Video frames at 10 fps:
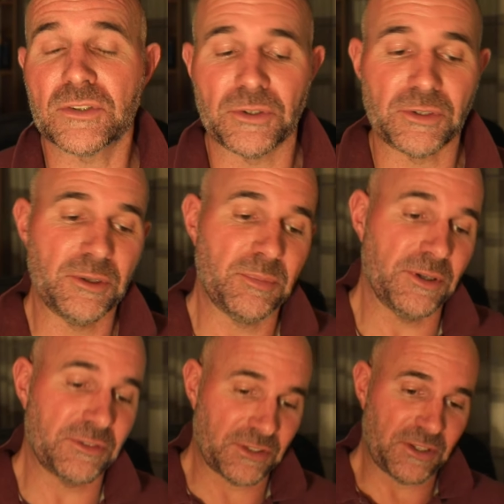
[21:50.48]
good.
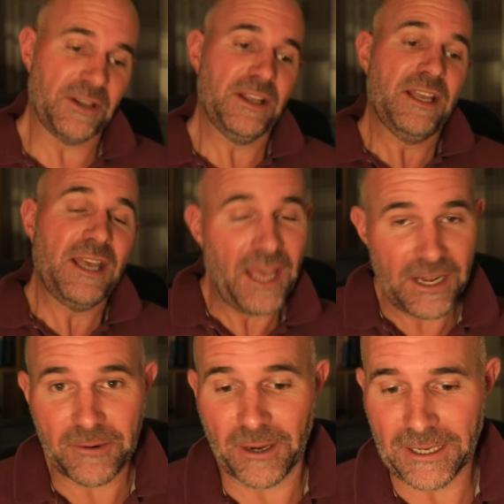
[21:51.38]
But
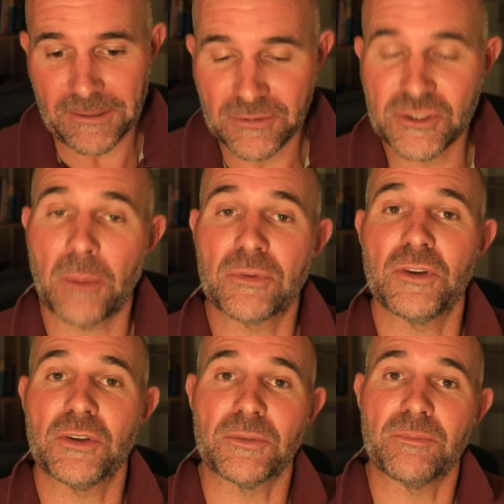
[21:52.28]
anyway, jobs are
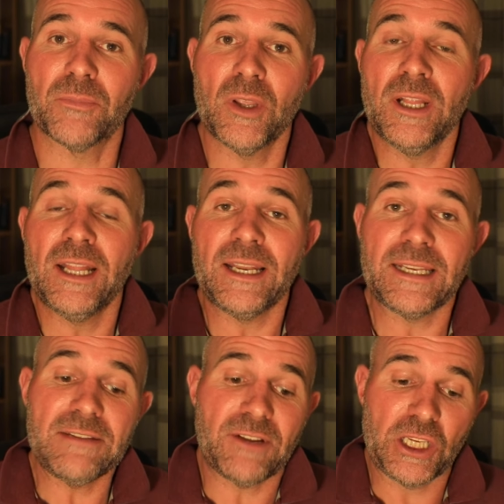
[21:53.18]
good. And
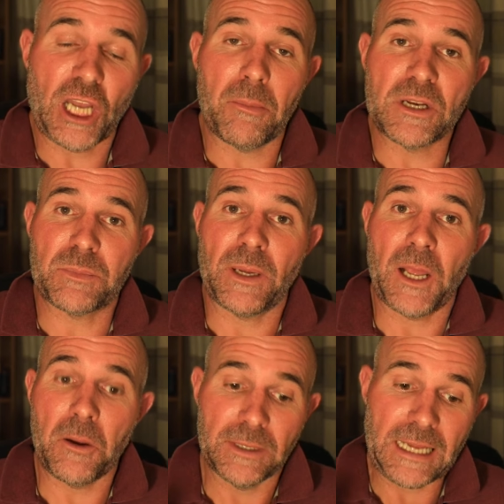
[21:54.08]
leave any comments
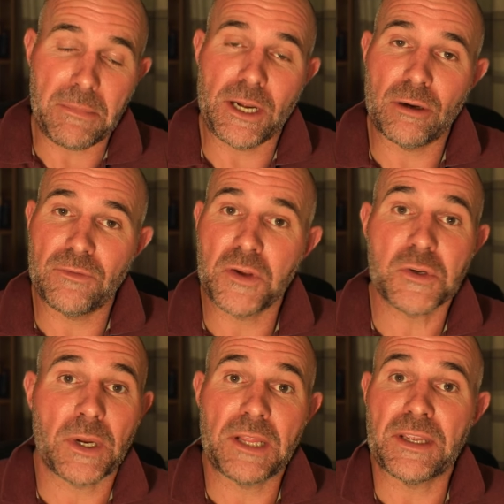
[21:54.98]
below. Let me know if you
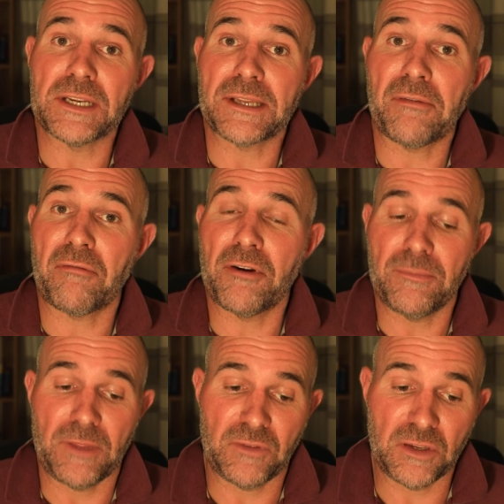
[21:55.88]
do anything
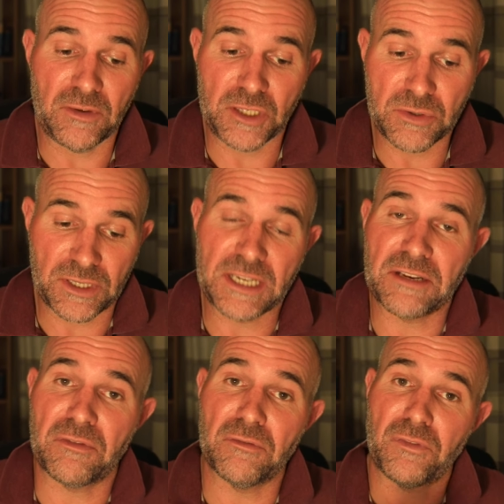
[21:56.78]
different, if you use any
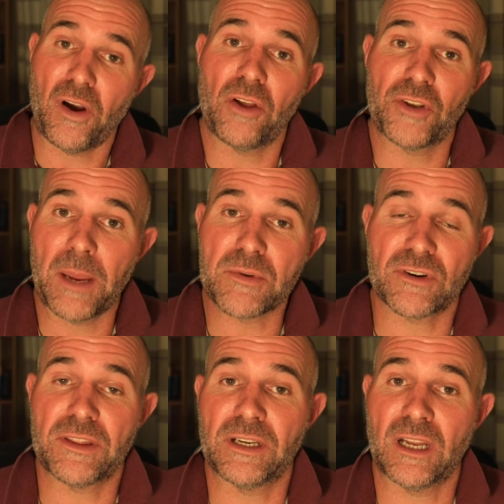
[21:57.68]
different file names
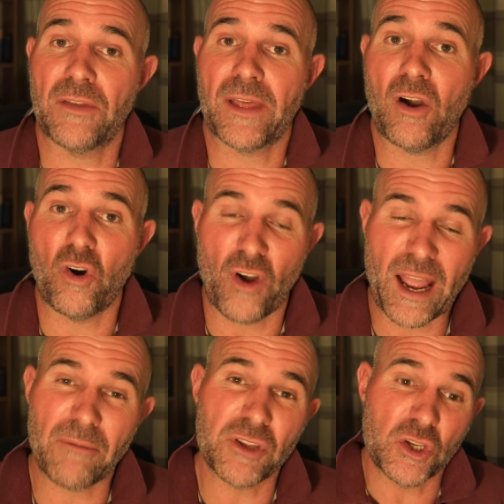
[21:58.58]
or anything like that, or
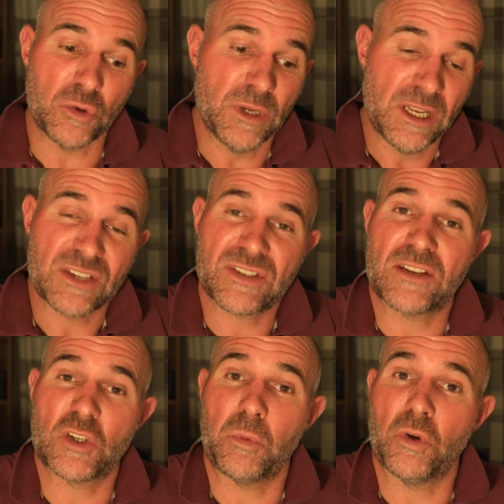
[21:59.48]
how you
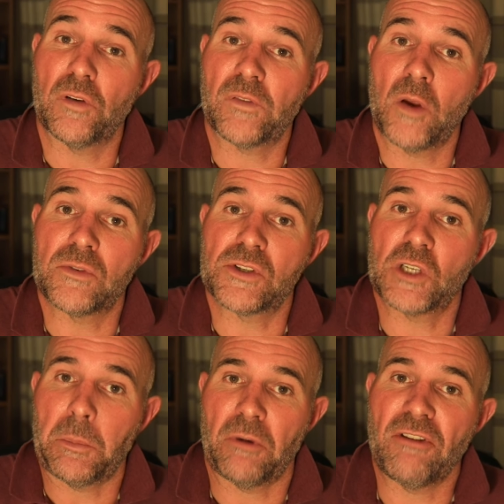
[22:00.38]
set up your
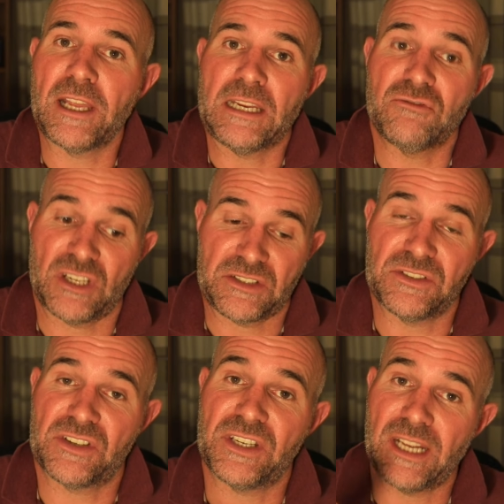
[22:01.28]
Photoshop. It'd be really
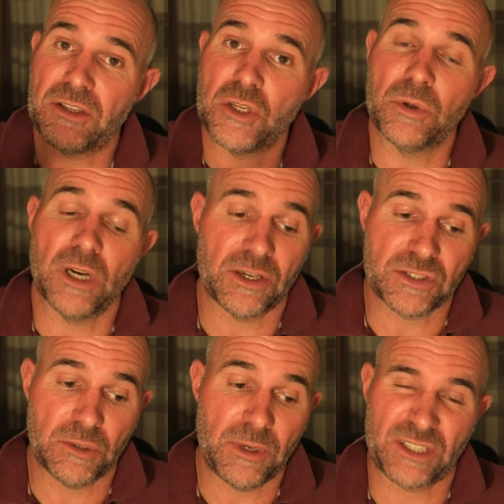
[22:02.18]
interesting to see how you guys
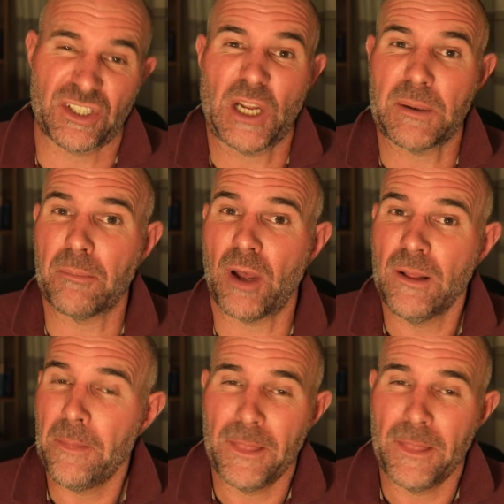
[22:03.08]
do it, because I know